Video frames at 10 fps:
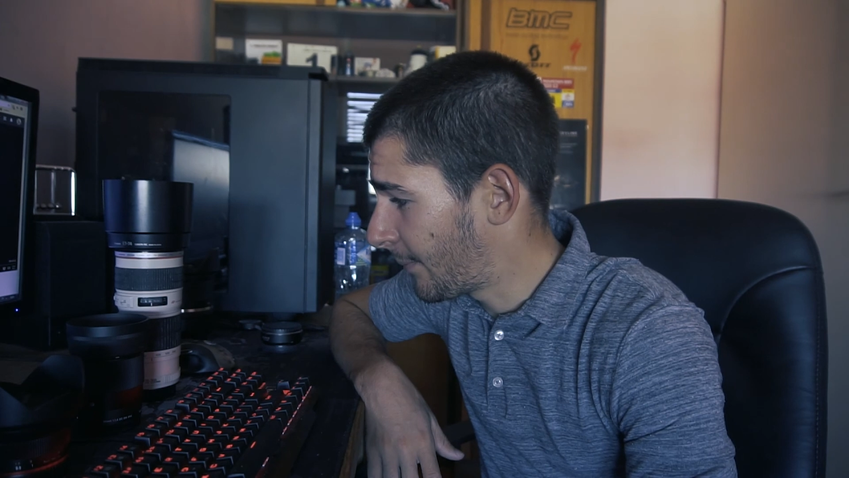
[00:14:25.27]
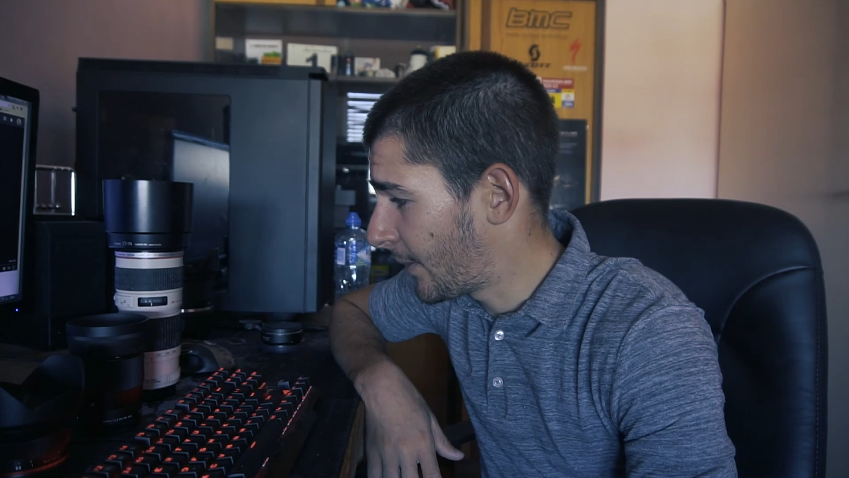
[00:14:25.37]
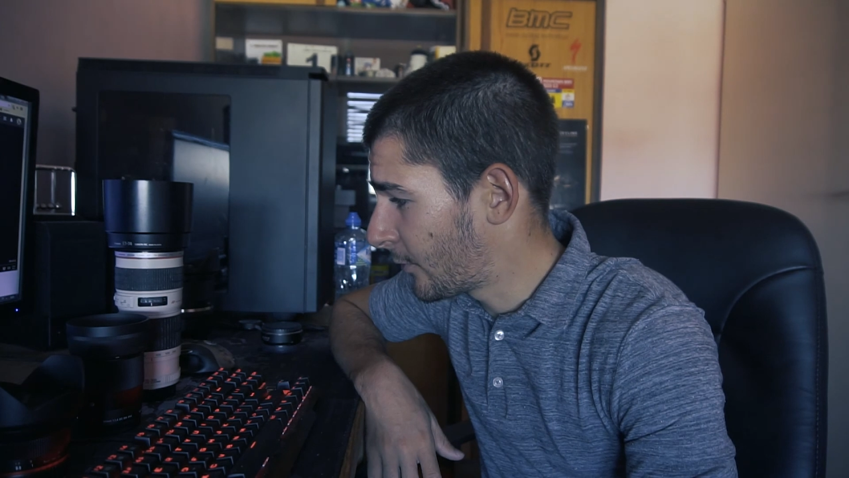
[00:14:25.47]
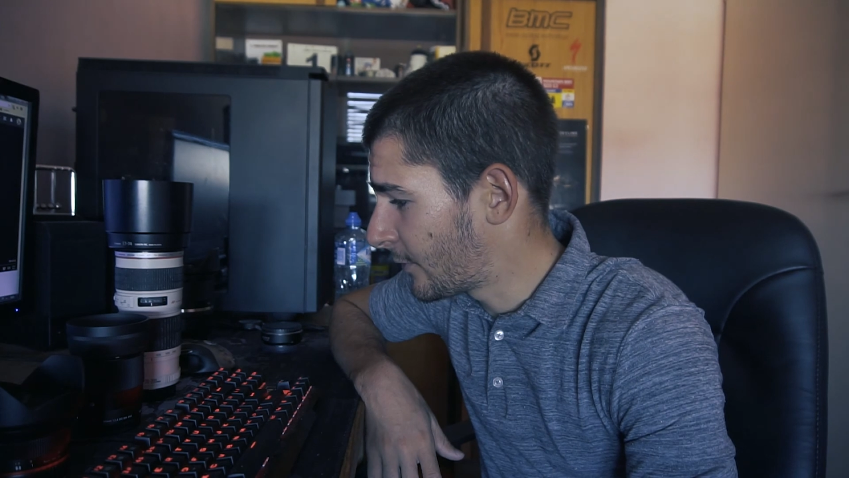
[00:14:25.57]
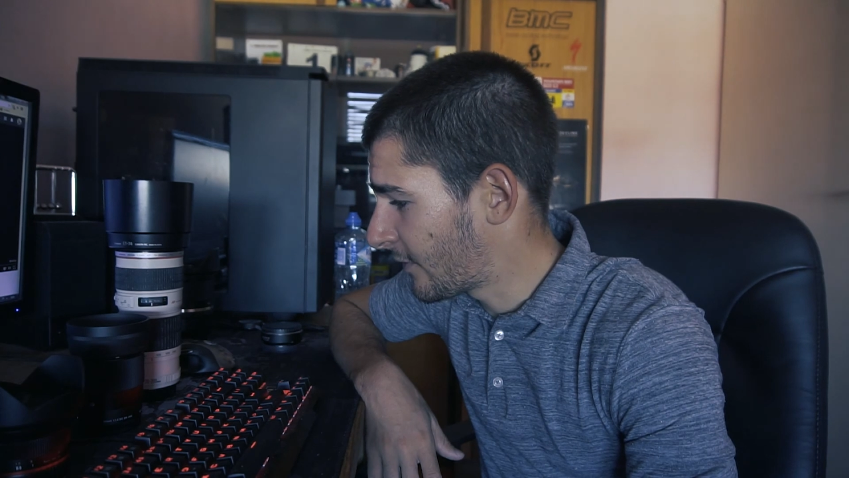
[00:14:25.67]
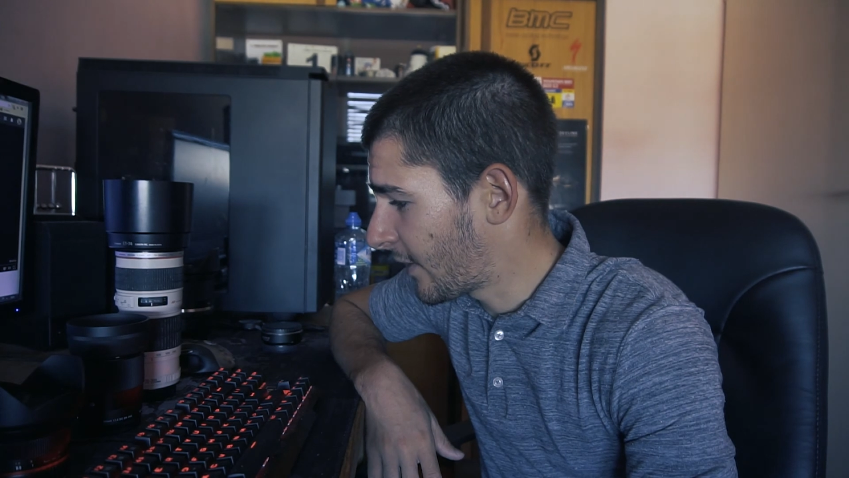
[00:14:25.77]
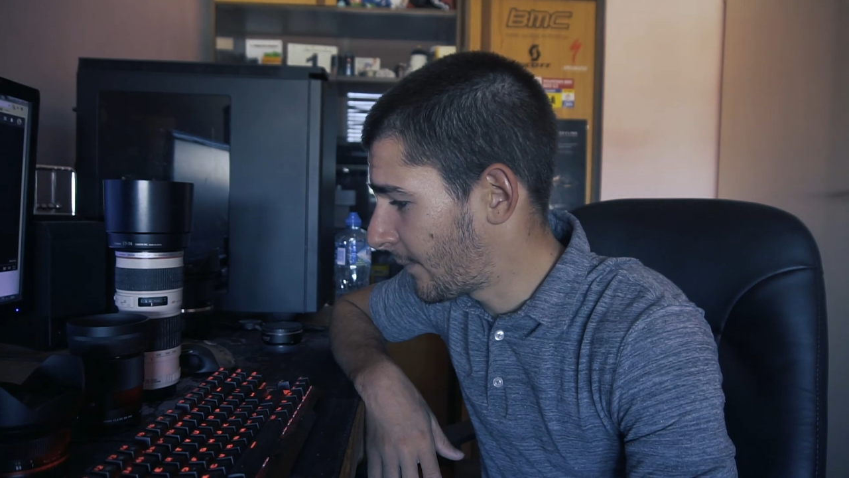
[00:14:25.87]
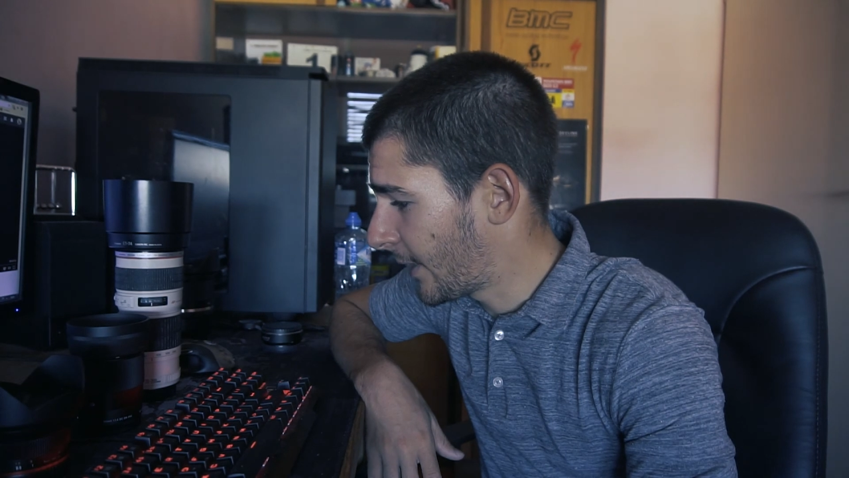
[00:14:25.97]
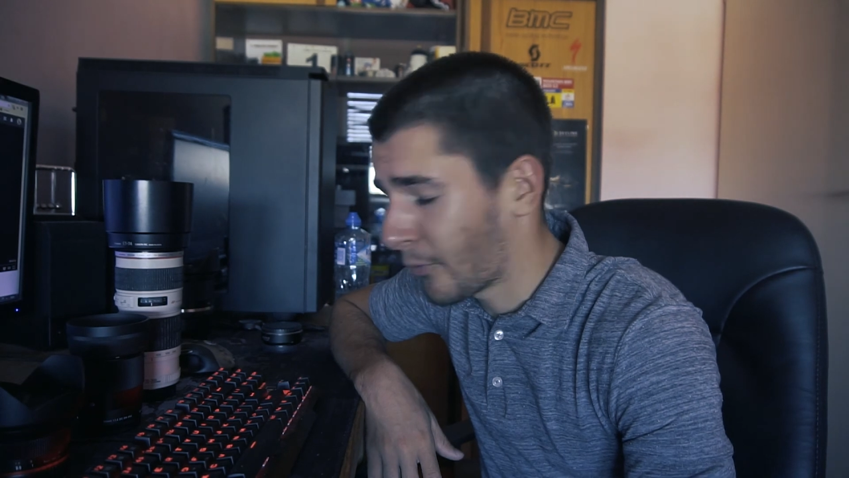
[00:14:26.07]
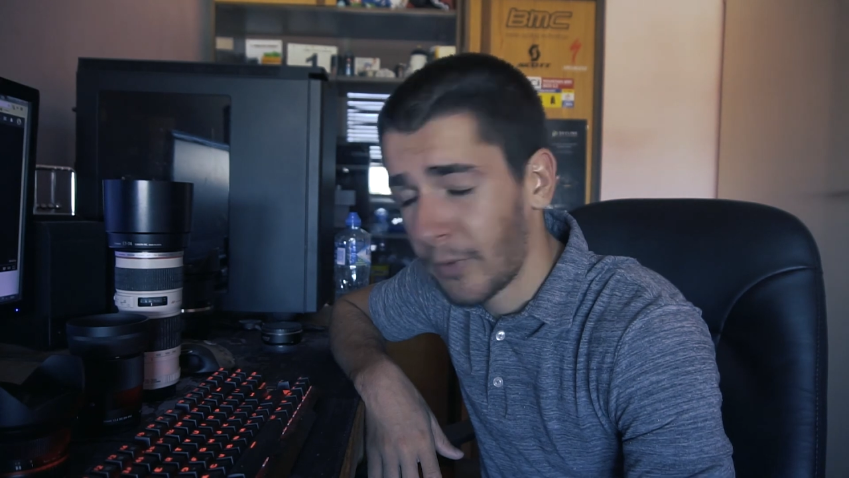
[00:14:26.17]
about
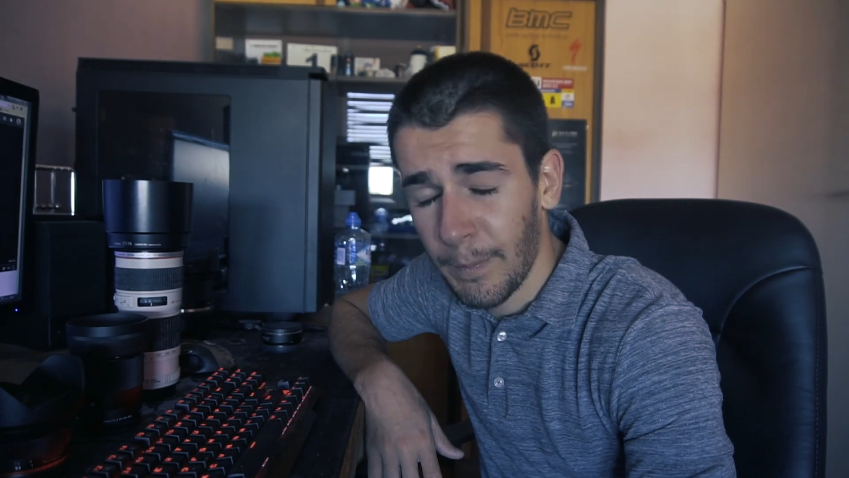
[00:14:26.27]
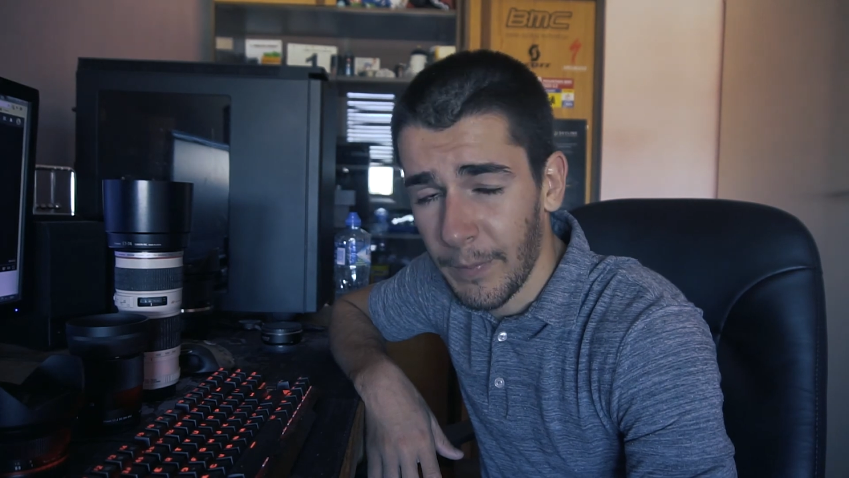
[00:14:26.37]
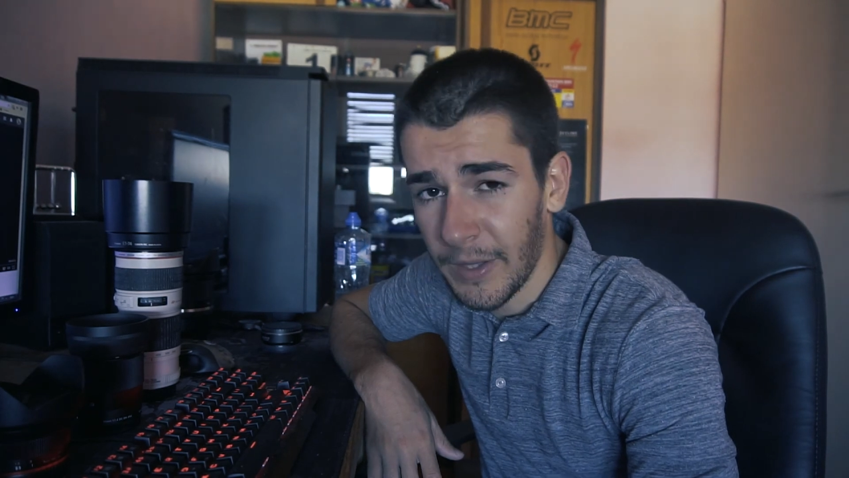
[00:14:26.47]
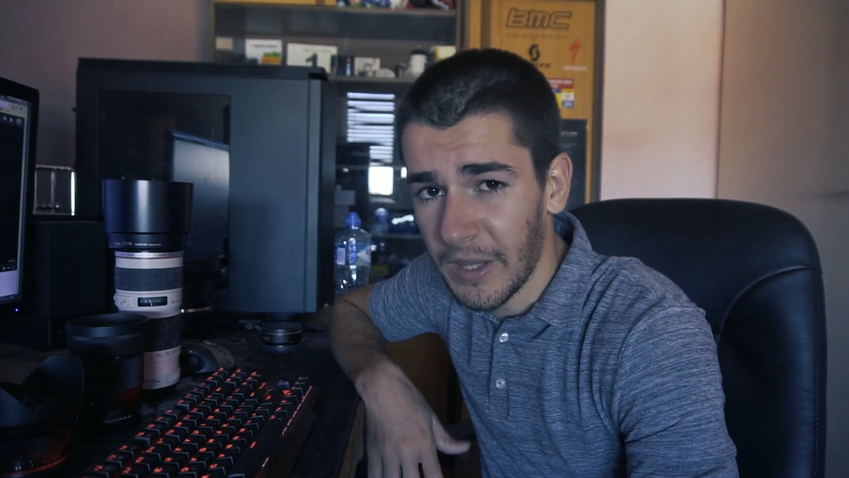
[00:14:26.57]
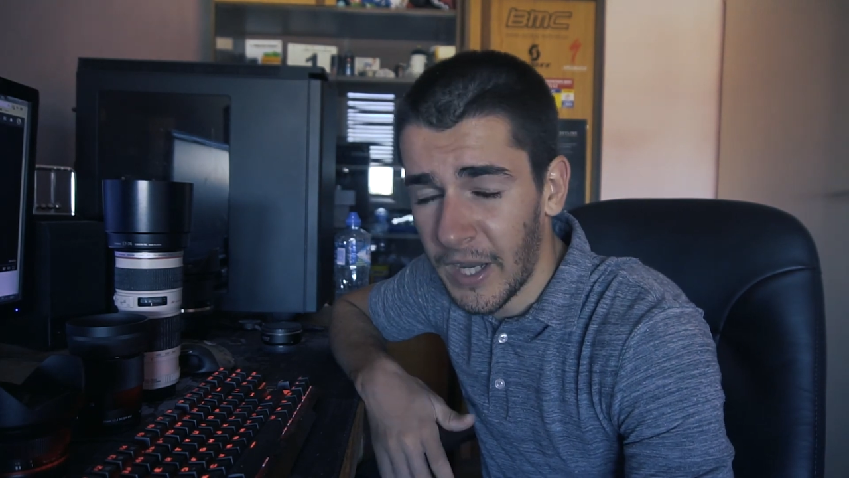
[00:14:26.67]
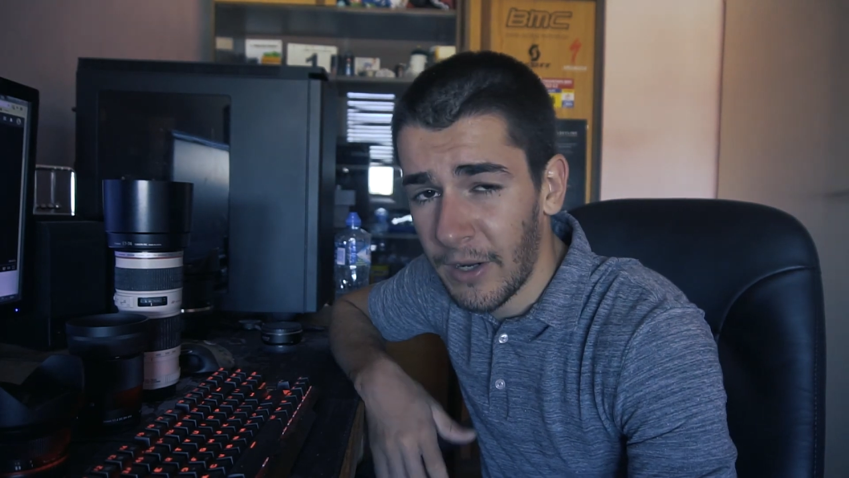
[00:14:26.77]
some equipment,